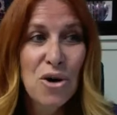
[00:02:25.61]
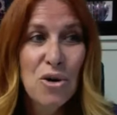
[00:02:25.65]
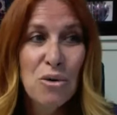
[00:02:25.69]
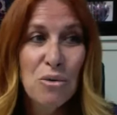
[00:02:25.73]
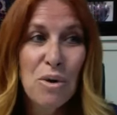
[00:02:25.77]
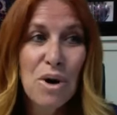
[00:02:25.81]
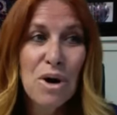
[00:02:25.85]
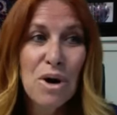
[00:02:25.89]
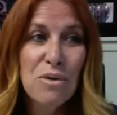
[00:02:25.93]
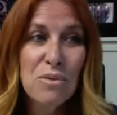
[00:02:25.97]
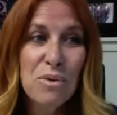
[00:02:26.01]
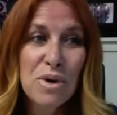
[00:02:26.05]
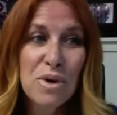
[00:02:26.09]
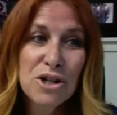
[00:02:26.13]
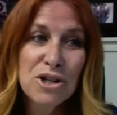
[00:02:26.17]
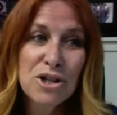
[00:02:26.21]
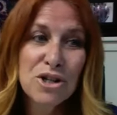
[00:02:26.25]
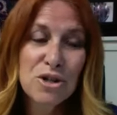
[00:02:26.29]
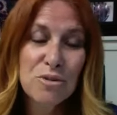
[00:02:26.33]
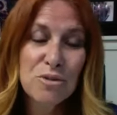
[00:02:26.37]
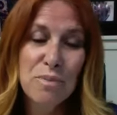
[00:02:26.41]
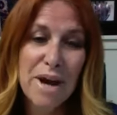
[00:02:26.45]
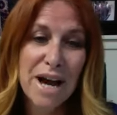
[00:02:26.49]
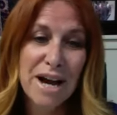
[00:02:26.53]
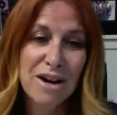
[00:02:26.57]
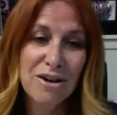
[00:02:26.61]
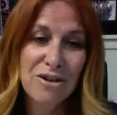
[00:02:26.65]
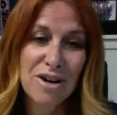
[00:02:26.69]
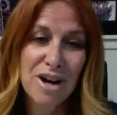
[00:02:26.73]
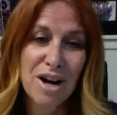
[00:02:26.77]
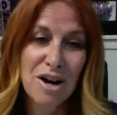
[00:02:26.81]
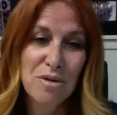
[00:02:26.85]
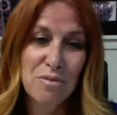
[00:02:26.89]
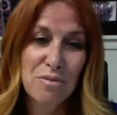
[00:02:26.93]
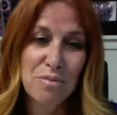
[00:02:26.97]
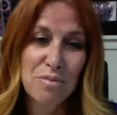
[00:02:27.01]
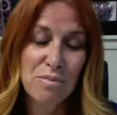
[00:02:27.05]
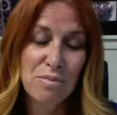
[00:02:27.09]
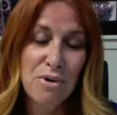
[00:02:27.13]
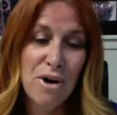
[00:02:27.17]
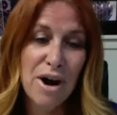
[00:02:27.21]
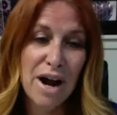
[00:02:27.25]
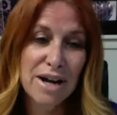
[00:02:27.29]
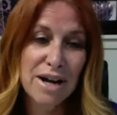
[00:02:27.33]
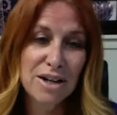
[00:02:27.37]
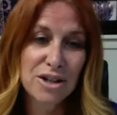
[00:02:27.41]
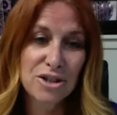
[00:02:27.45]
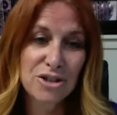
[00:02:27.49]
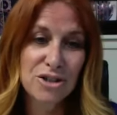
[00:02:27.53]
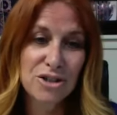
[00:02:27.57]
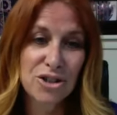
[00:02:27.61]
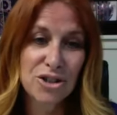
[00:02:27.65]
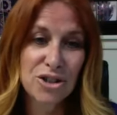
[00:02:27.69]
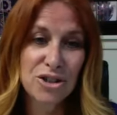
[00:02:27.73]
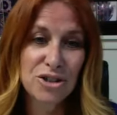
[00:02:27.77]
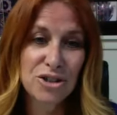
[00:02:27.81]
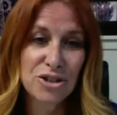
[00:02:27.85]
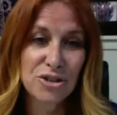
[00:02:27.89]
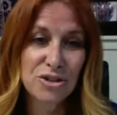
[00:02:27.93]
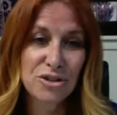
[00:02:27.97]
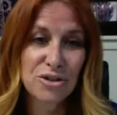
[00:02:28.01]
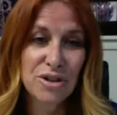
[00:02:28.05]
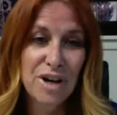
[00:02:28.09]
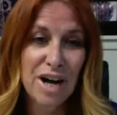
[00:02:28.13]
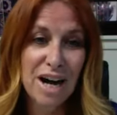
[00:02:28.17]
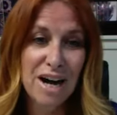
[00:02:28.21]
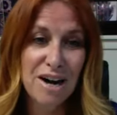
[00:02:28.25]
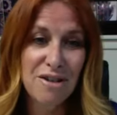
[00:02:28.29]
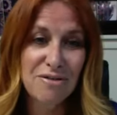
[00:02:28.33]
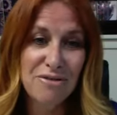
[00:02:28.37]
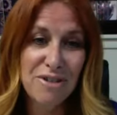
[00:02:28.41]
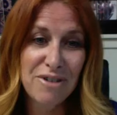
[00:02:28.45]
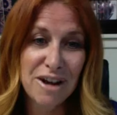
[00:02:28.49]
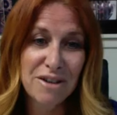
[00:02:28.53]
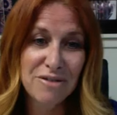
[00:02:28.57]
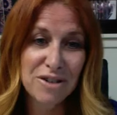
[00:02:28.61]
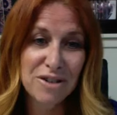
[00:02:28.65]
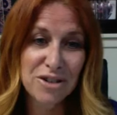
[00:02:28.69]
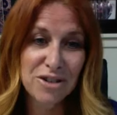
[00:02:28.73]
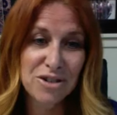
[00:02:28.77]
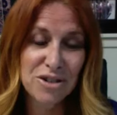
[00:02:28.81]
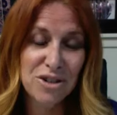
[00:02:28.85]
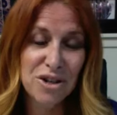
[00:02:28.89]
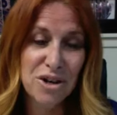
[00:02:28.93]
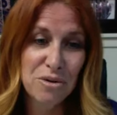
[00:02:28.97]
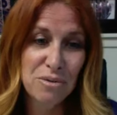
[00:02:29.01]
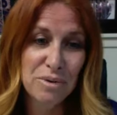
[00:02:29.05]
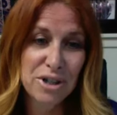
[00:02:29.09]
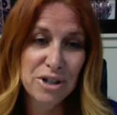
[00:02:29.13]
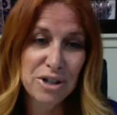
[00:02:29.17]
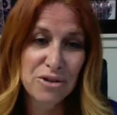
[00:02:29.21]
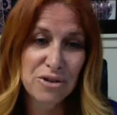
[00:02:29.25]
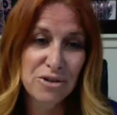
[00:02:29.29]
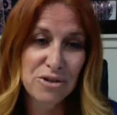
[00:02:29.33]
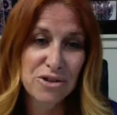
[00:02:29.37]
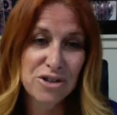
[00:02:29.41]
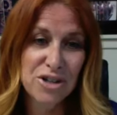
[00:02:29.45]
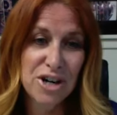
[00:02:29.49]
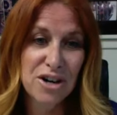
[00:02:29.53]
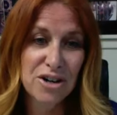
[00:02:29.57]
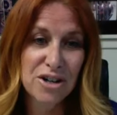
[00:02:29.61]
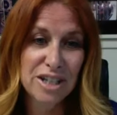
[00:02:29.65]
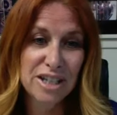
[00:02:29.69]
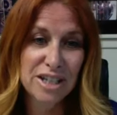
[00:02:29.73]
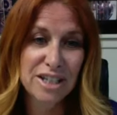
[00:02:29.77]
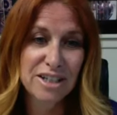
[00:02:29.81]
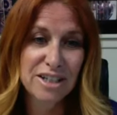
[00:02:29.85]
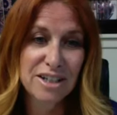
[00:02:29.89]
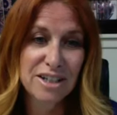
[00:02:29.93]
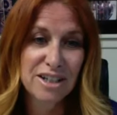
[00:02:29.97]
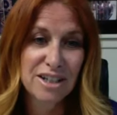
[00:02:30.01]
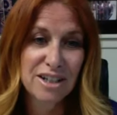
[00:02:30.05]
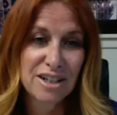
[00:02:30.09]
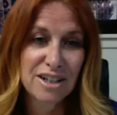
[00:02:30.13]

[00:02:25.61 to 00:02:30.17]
what was your background prior to 5 years ago when you started